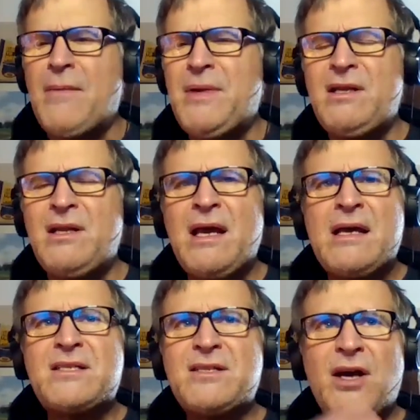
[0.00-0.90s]
I mean,
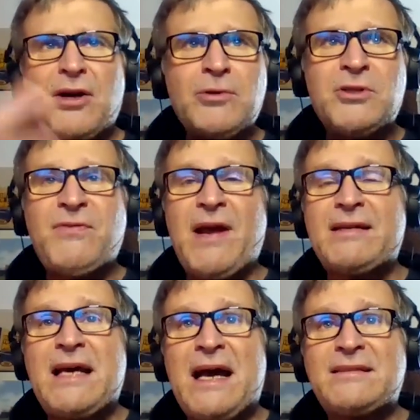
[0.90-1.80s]
Snuggerud's
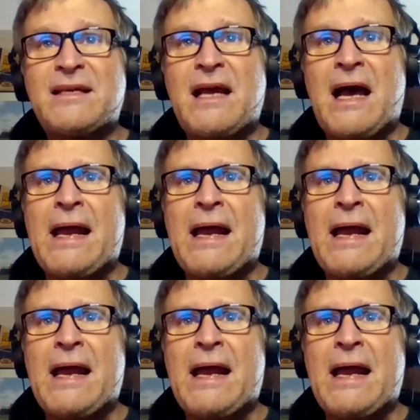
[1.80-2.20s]
fantastic.